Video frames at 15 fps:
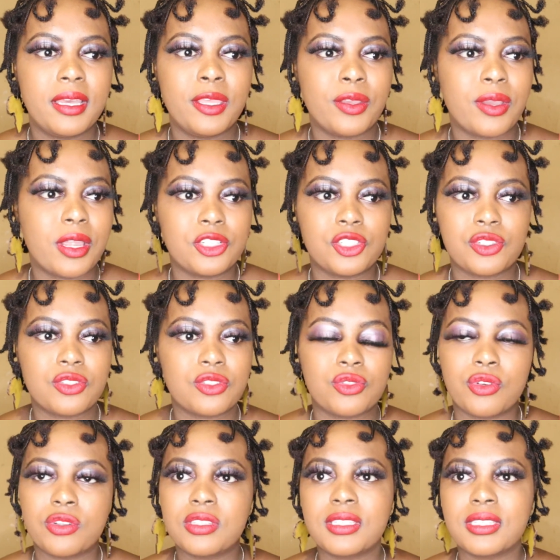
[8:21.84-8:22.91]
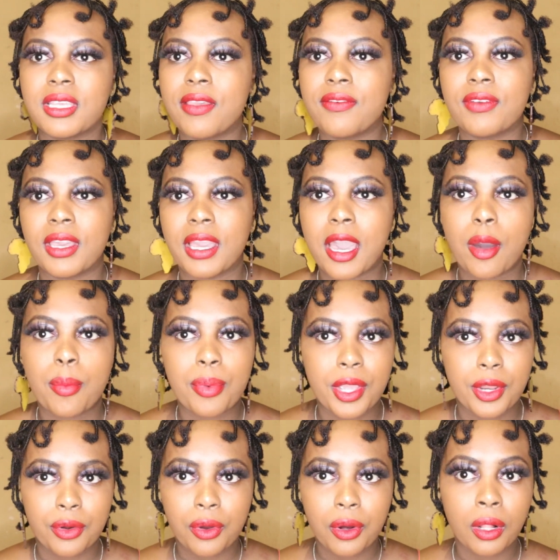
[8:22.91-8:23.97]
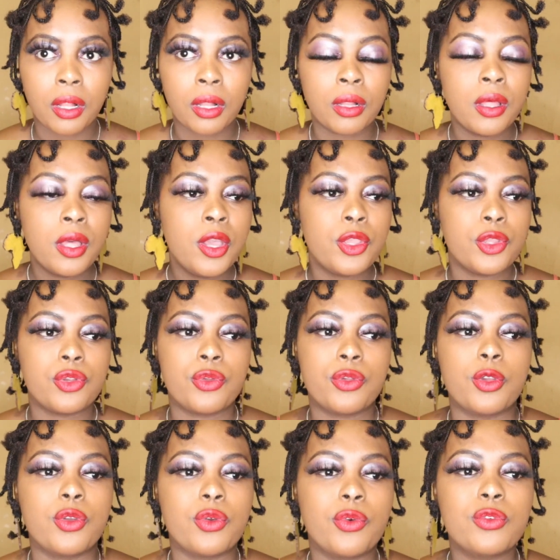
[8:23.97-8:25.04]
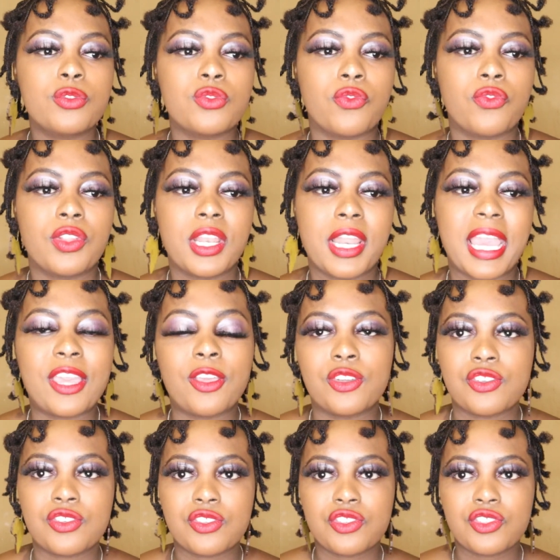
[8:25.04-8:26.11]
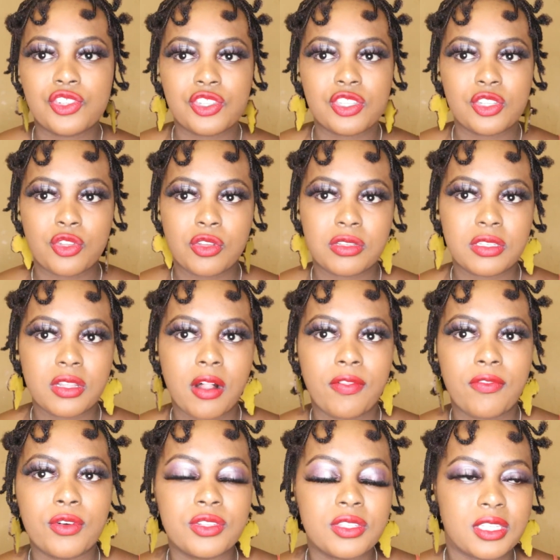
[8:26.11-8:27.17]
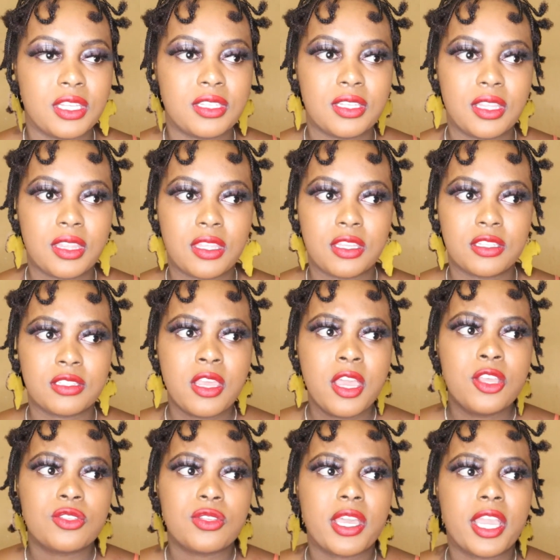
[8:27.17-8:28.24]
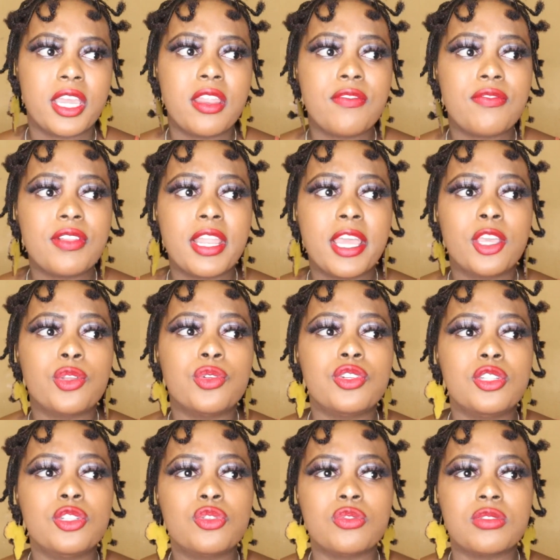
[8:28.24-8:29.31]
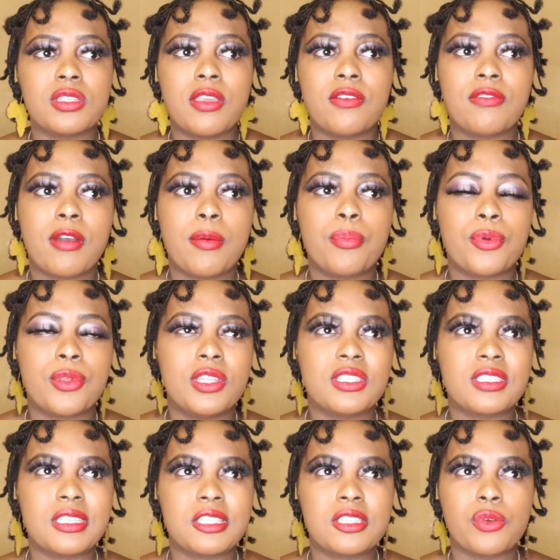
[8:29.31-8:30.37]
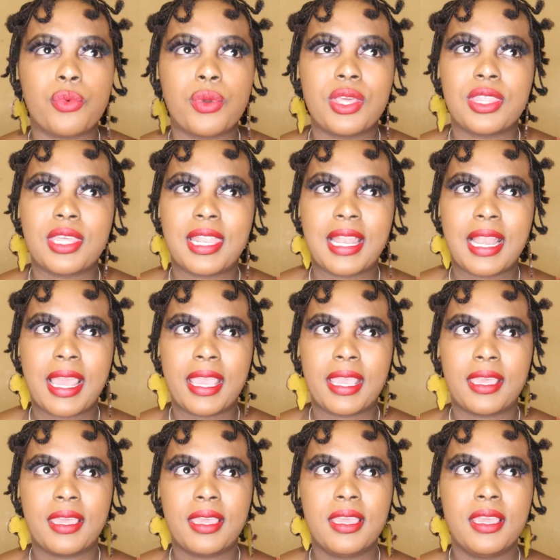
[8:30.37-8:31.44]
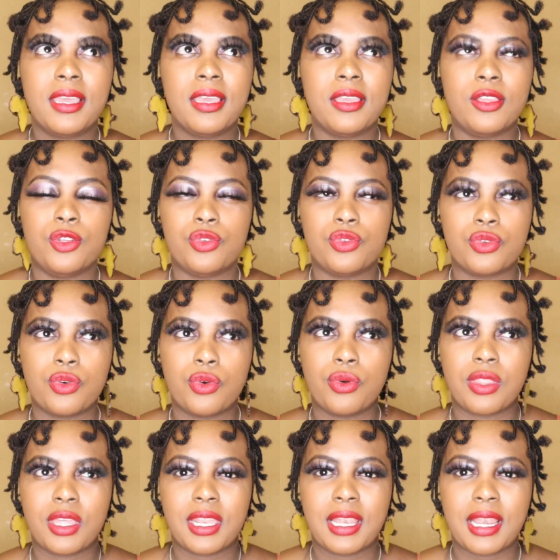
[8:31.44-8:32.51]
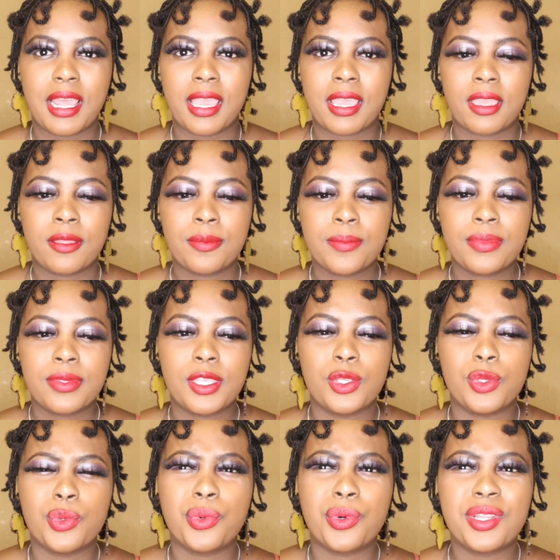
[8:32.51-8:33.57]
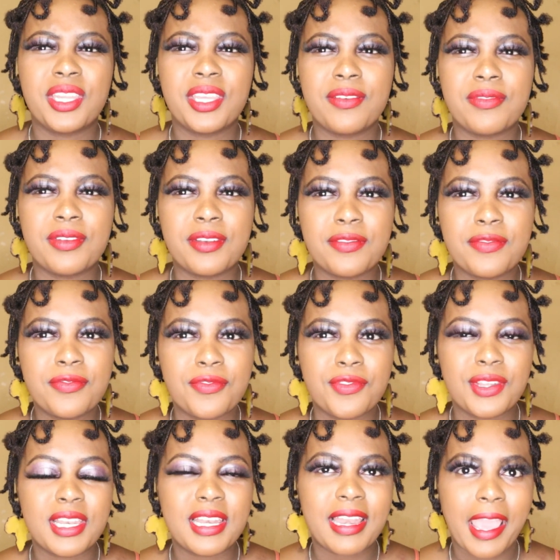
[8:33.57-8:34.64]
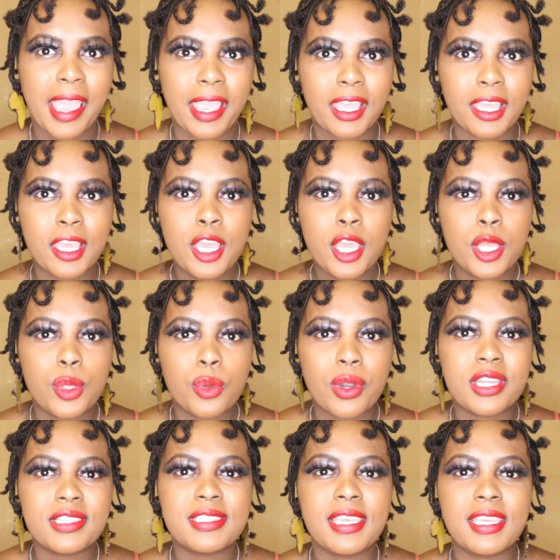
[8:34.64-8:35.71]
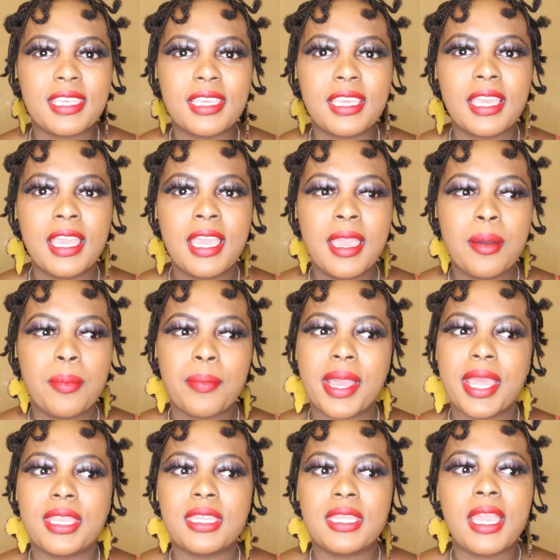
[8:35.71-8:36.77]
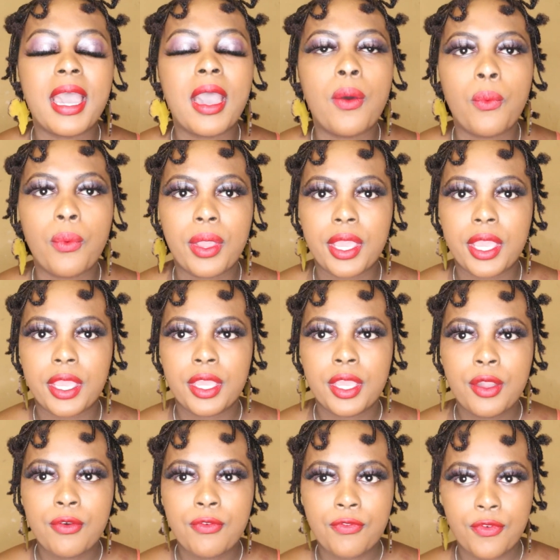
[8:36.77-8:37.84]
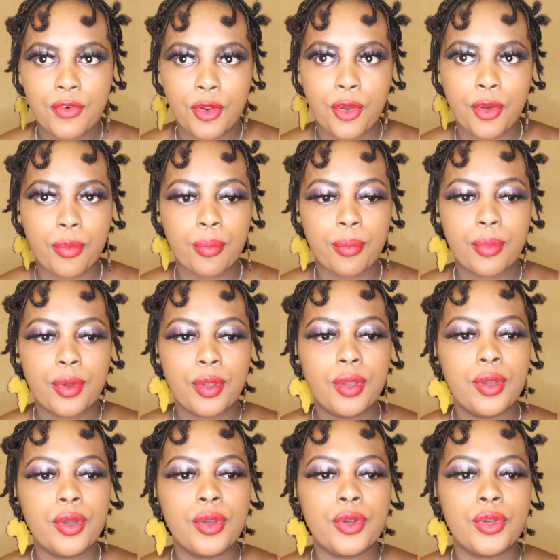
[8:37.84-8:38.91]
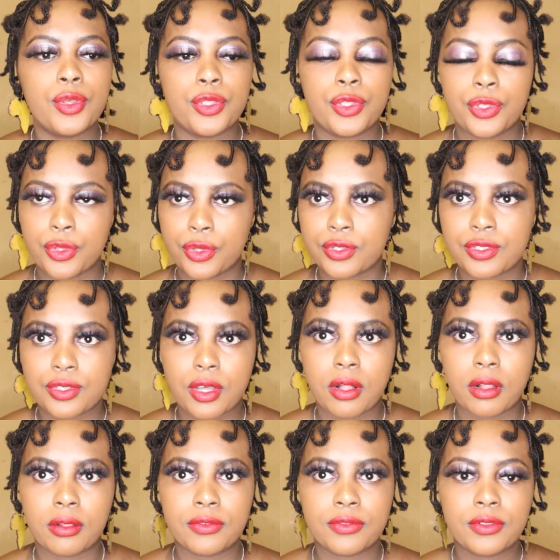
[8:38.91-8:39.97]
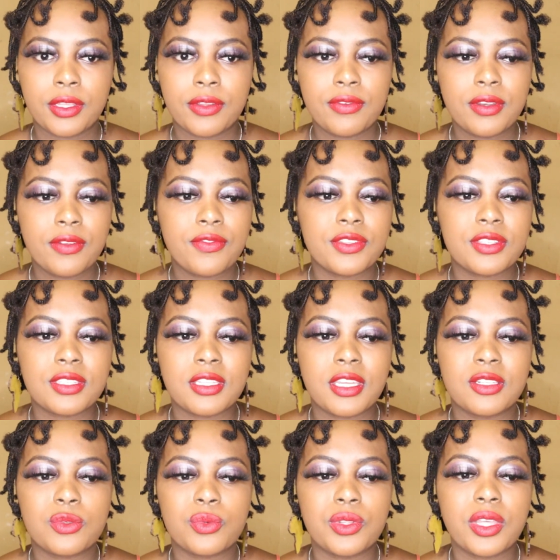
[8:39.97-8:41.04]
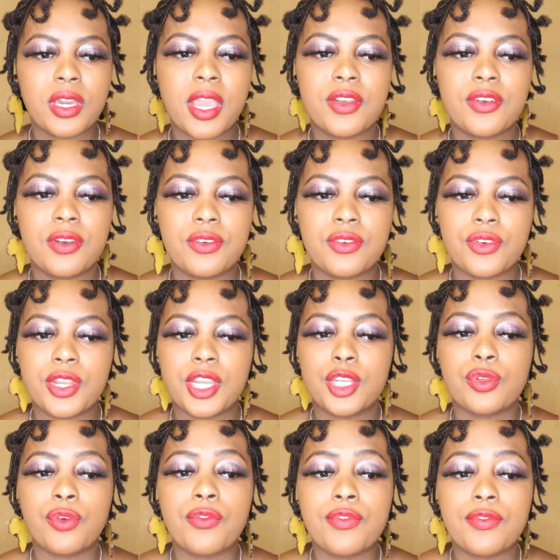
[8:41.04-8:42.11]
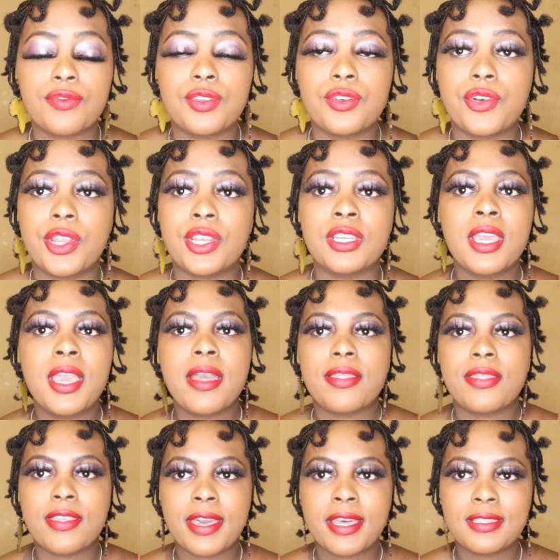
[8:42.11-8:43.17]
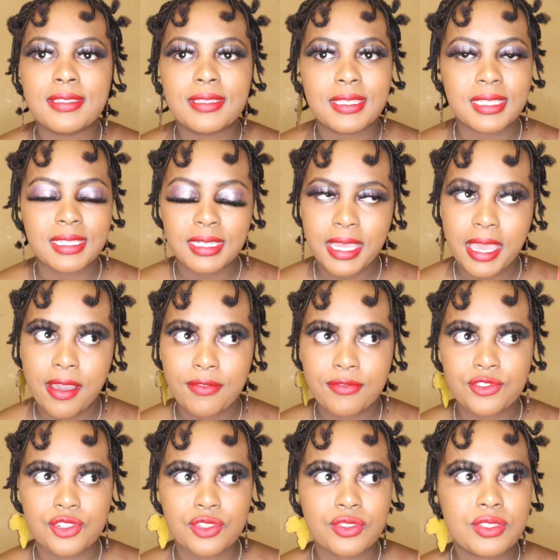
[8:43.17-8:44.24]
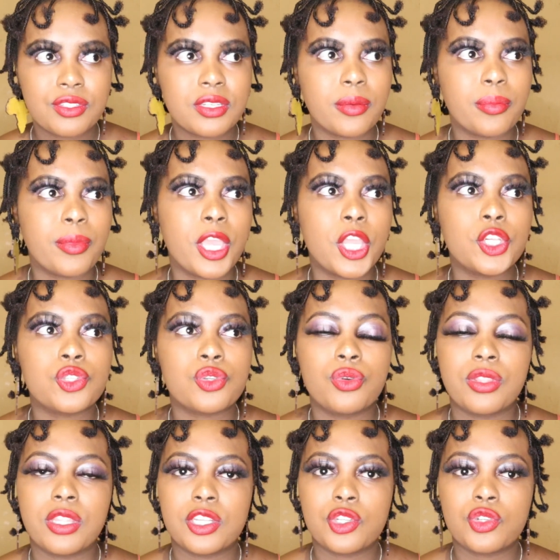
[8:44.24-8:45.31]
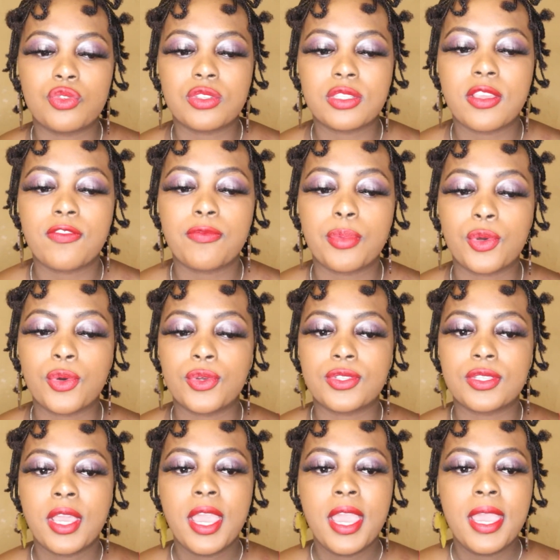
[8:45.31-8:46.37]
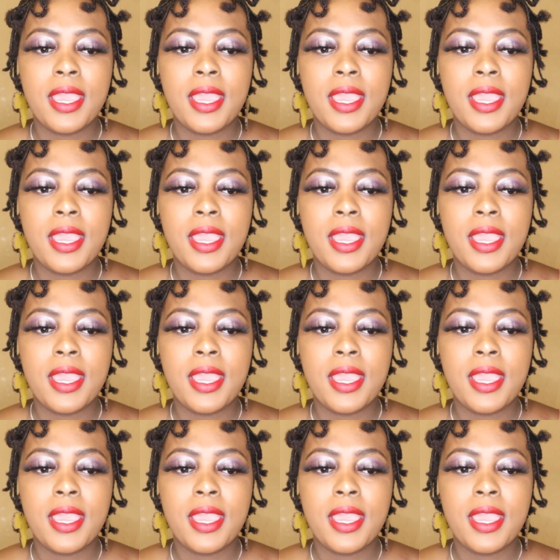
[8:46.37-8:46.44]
you're just not saving up at all, you know. You're going to feel like you're just cheating yourself on certain things. So I kind of feel like you need to save up in such a way that like you know that like you won't even feel like you are taking money away from yourself. Even if it starts with one hundred rand or fifty rand, that's enough. Just make sure that you save, because